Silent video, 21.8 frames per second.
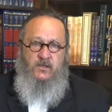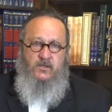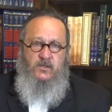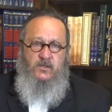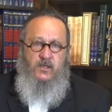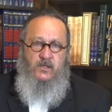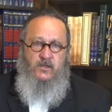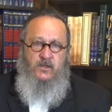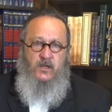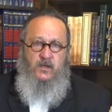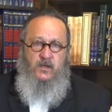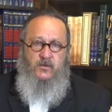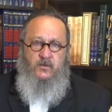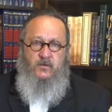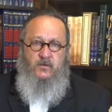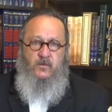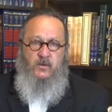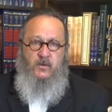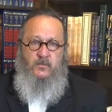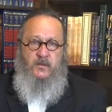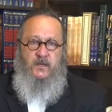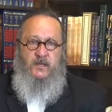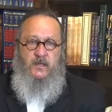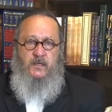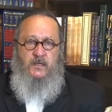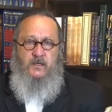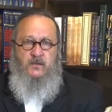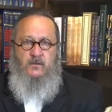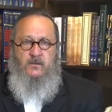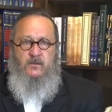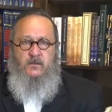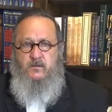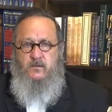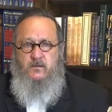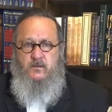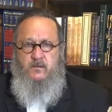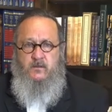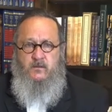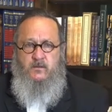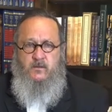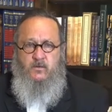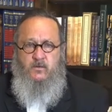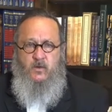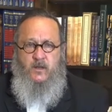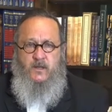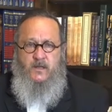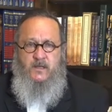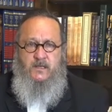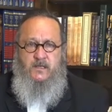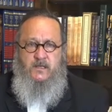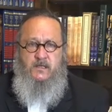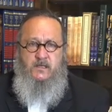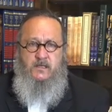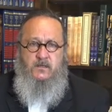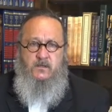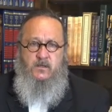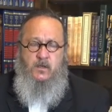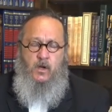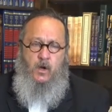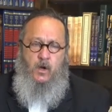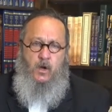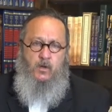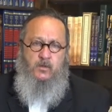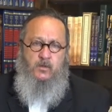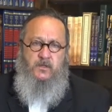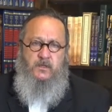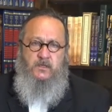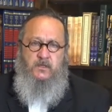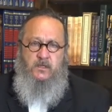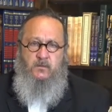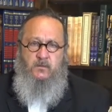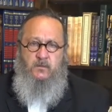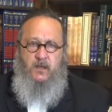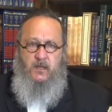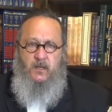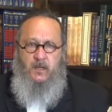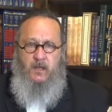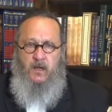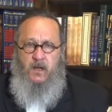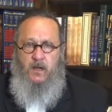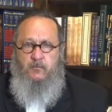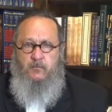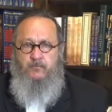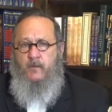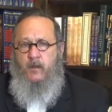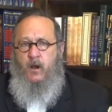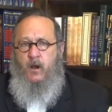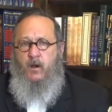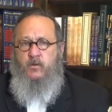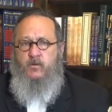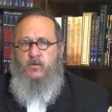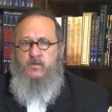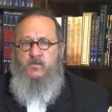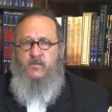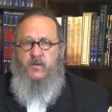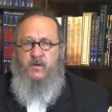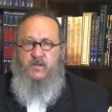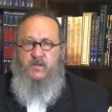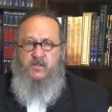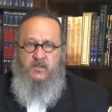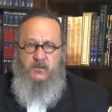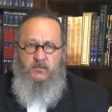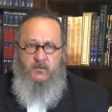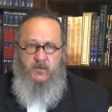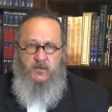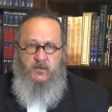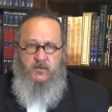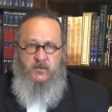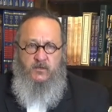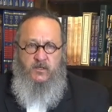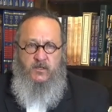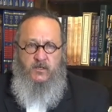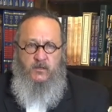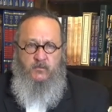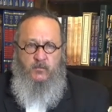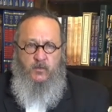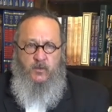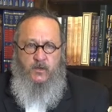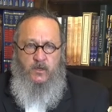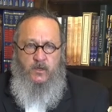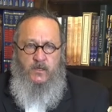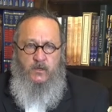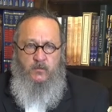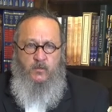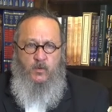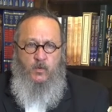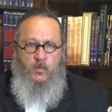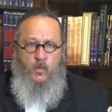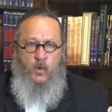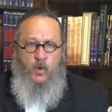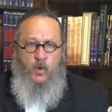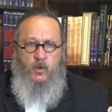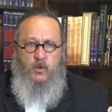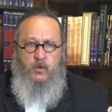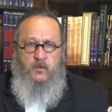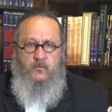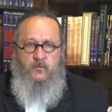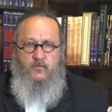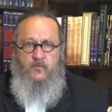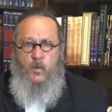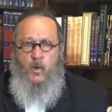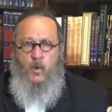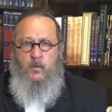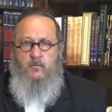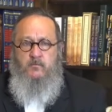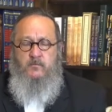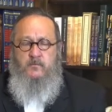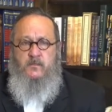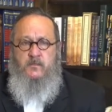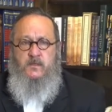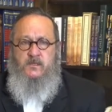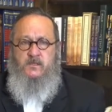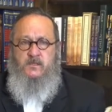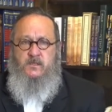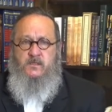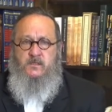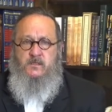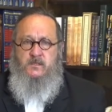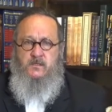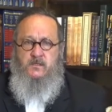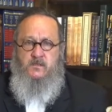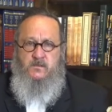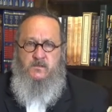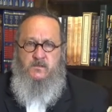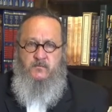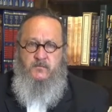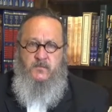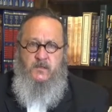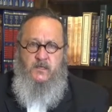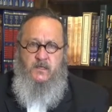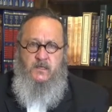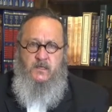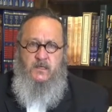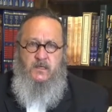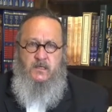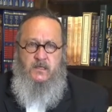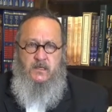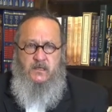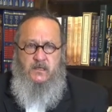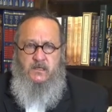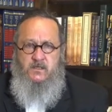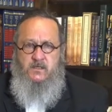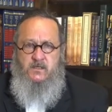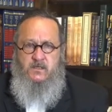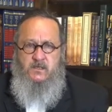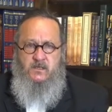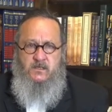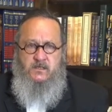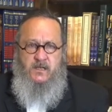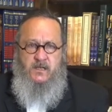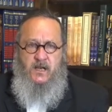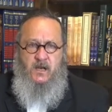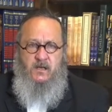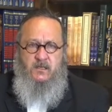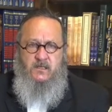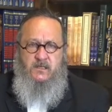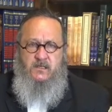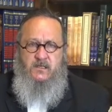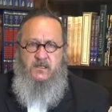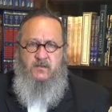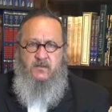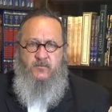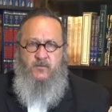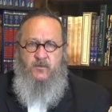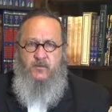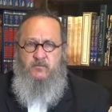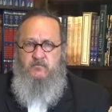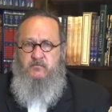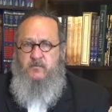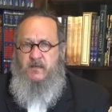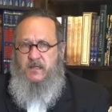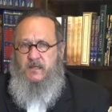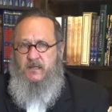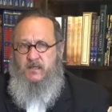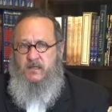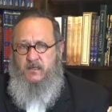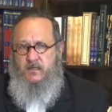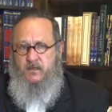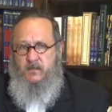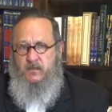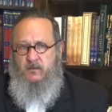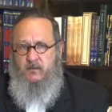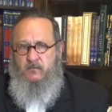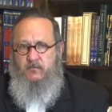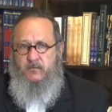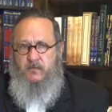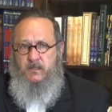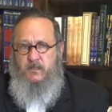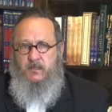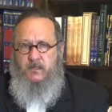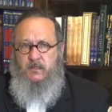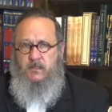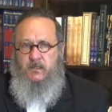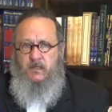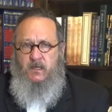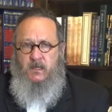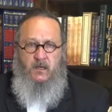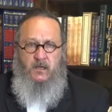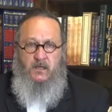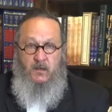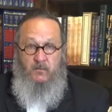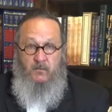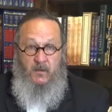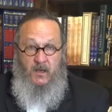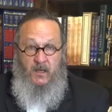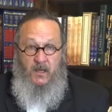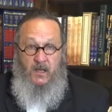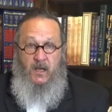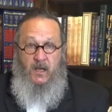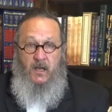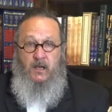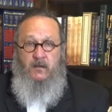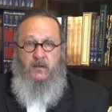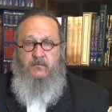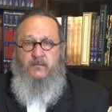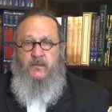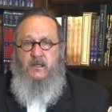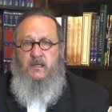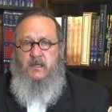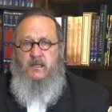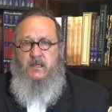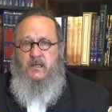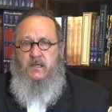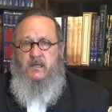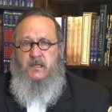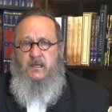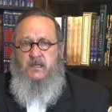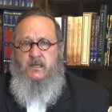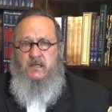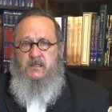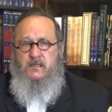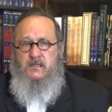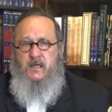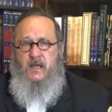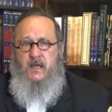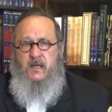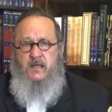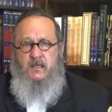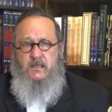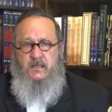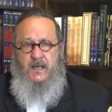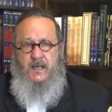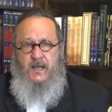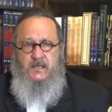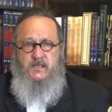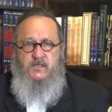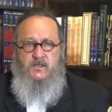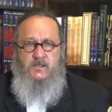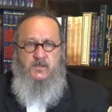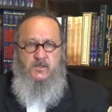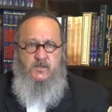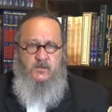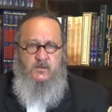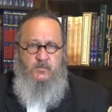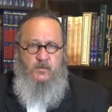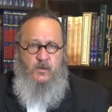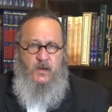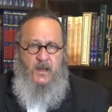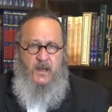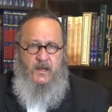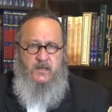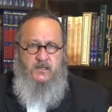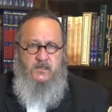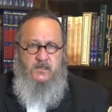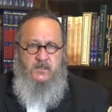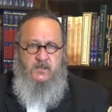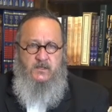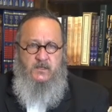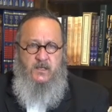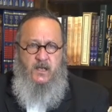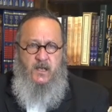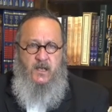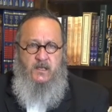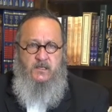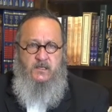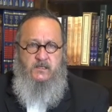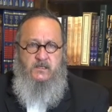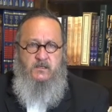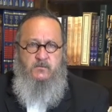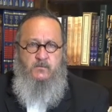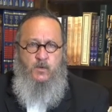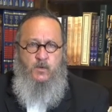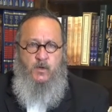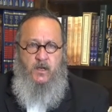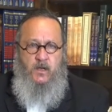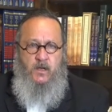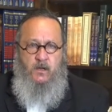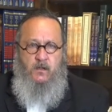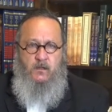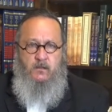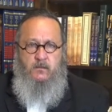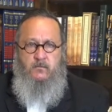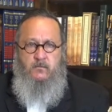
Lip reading: another rabbinic crediting called Kabbalah. Although it's very similar to the Hebrew word for mysticism, it is an entirely different meaning here. A Kabbalah is a license to practice as a mohel,